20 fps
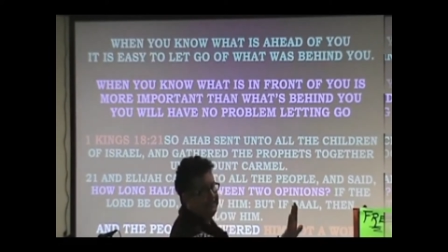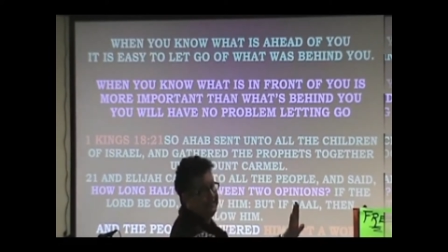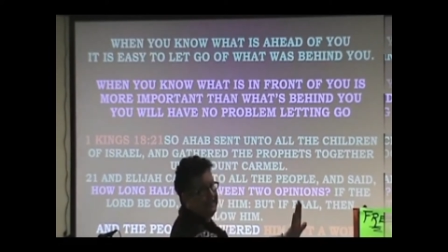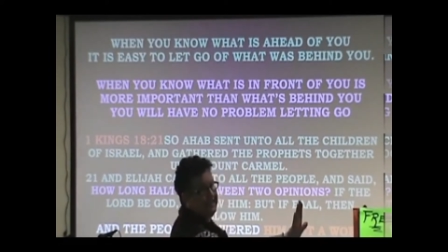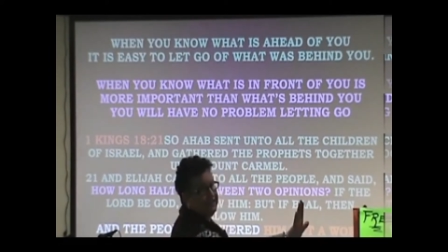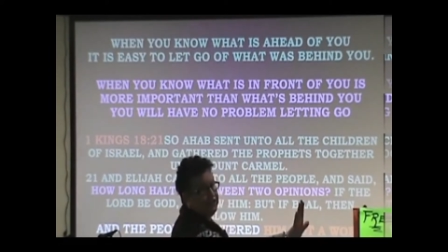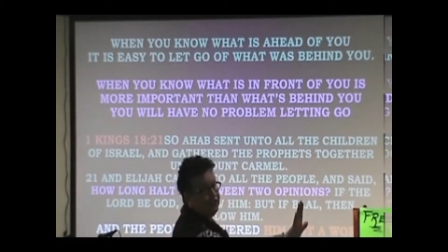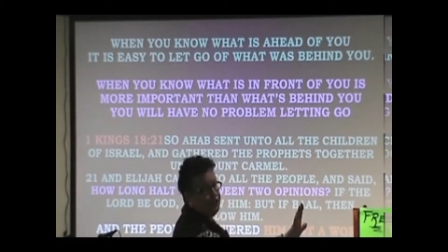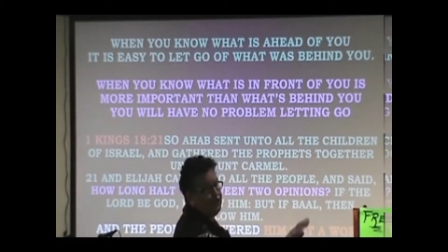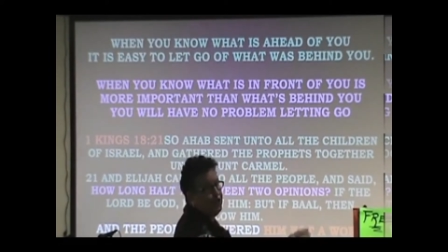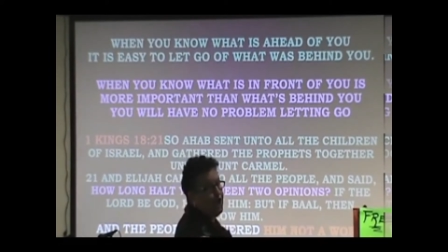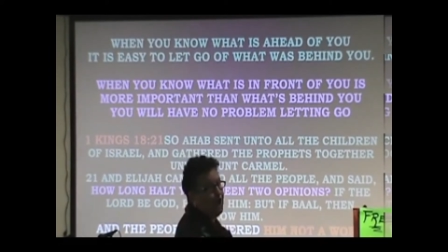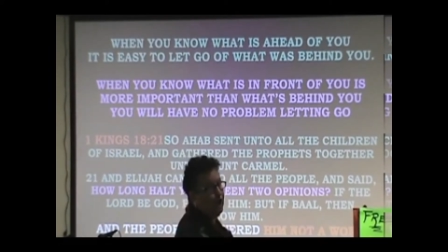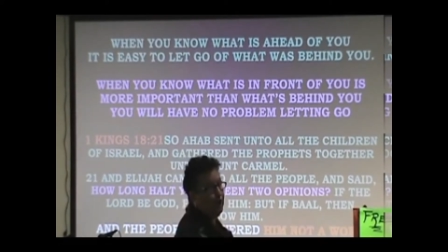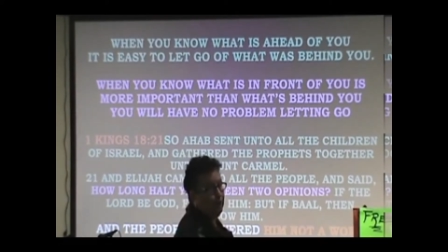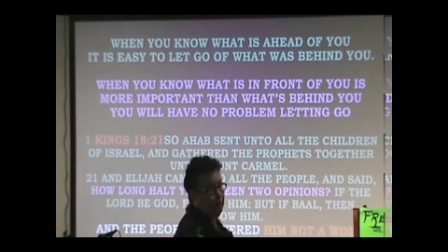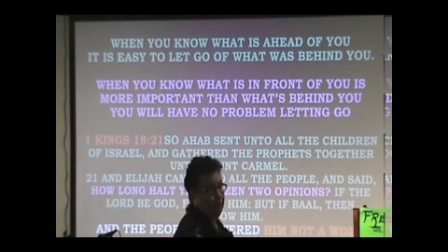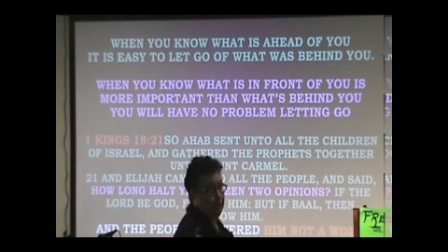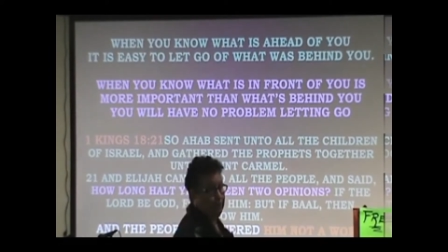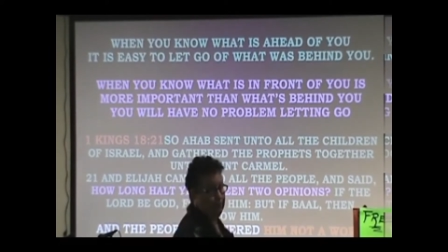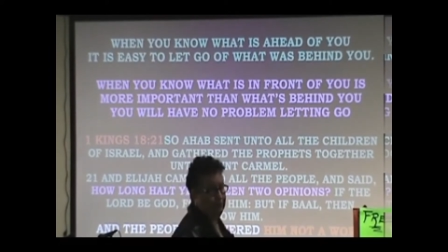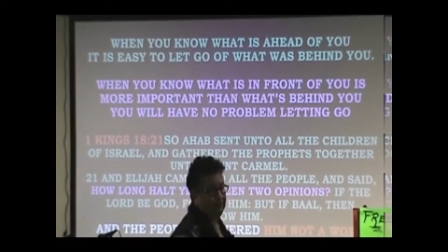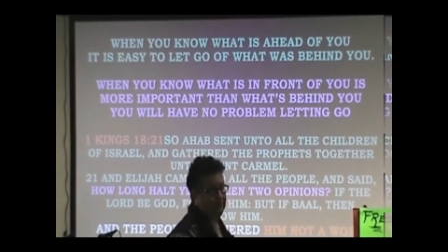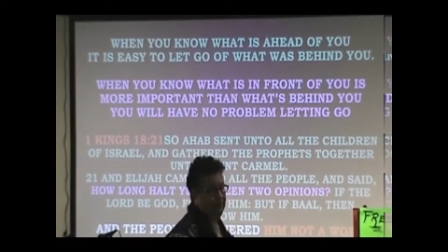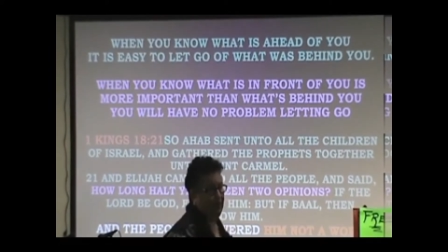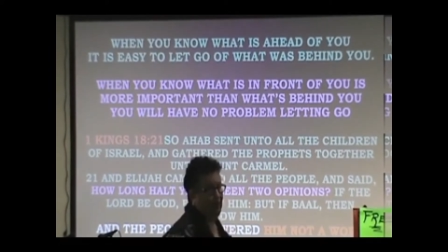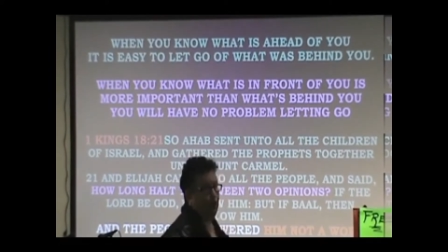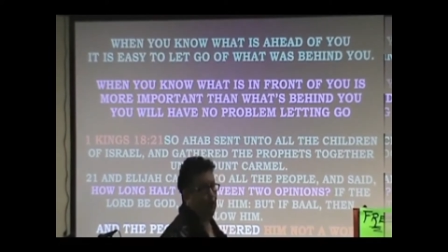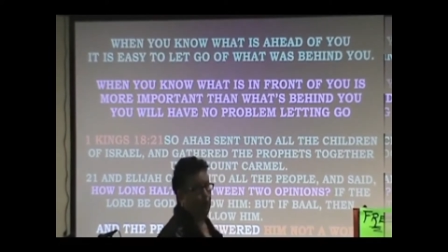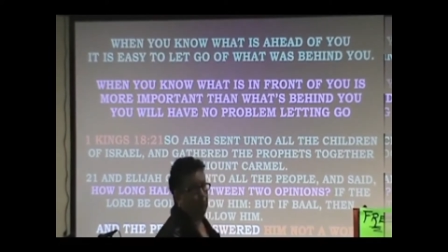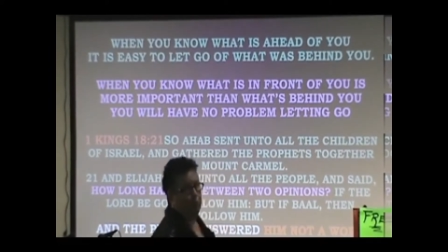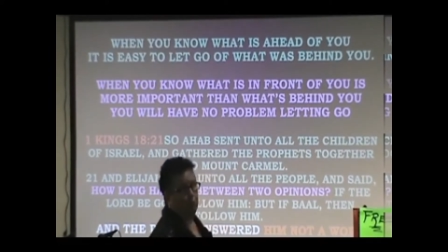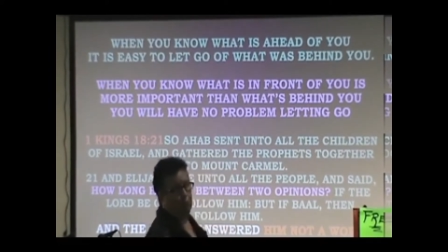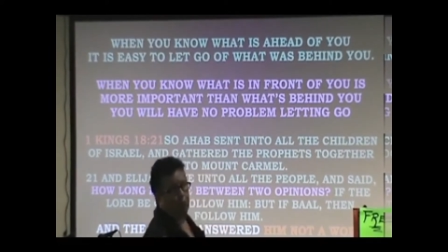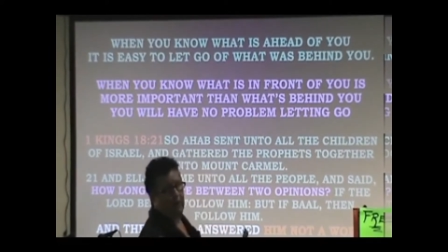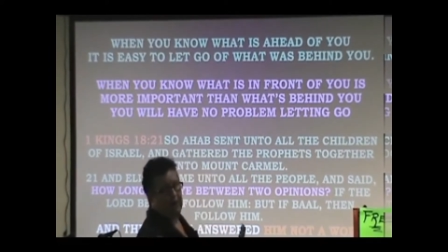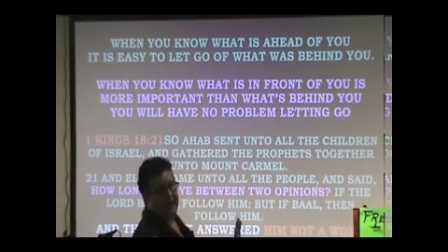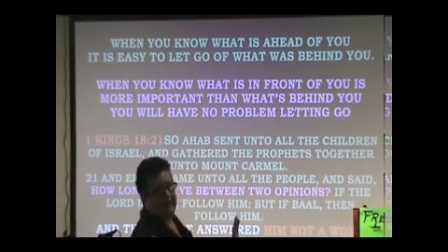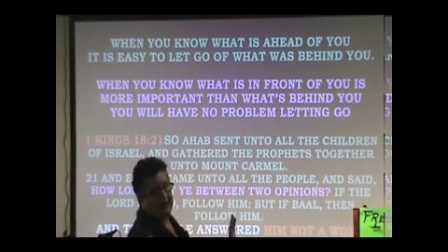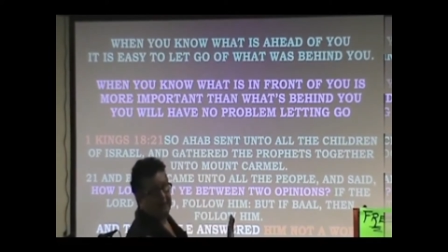says no.
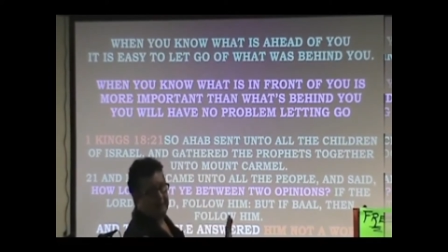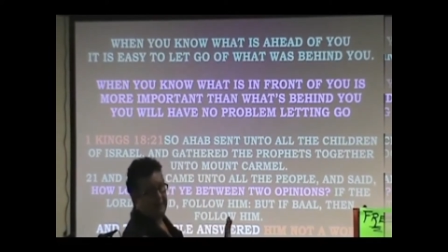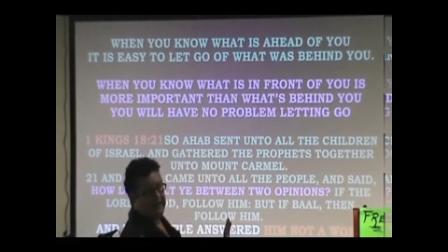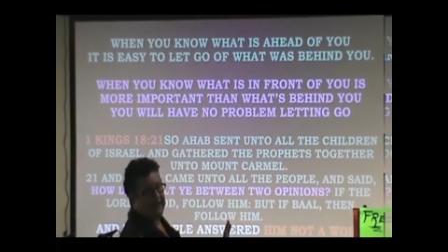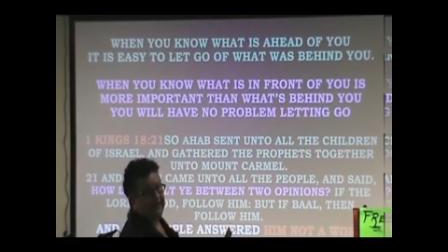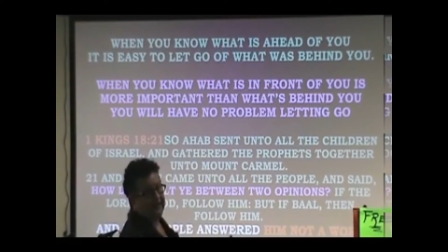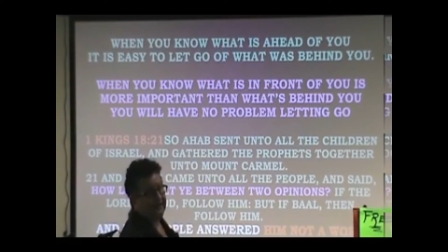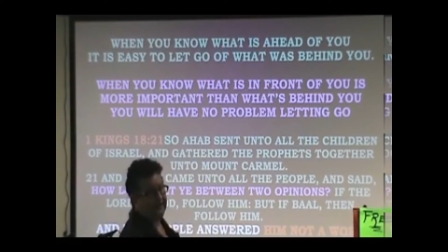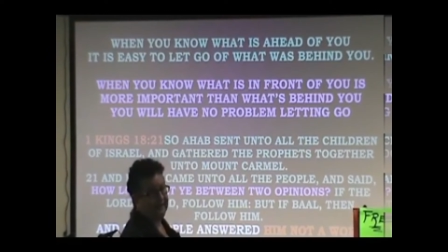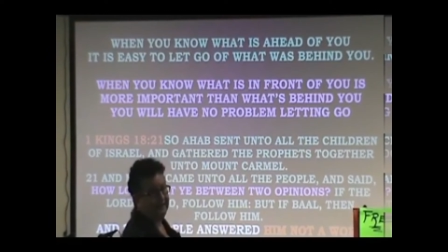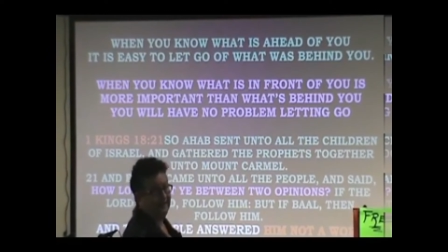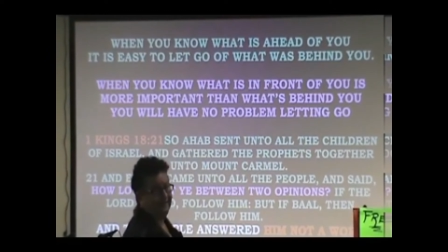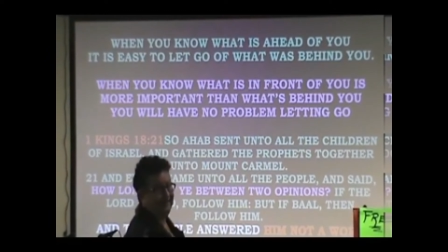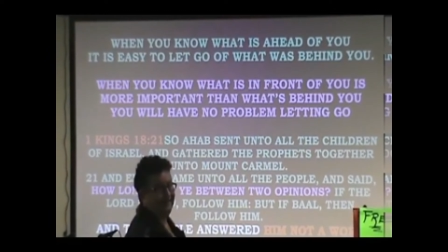Wait a minute.